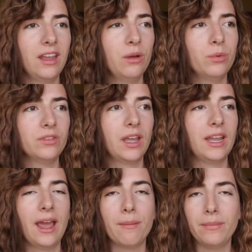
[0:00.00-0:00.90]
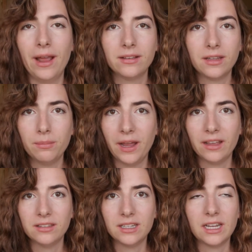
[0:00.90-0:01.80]
It was like at max
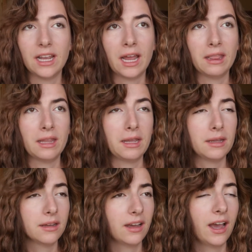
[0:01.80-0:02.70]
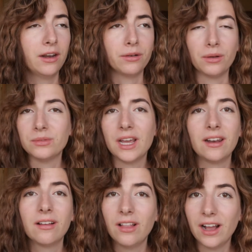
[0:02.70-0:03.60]
capacity at like, I don't know,
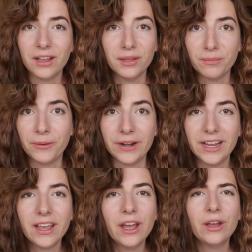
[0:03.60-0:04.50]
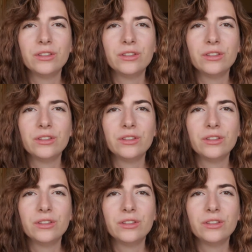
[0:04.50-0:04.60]
10 o'clock in the morning.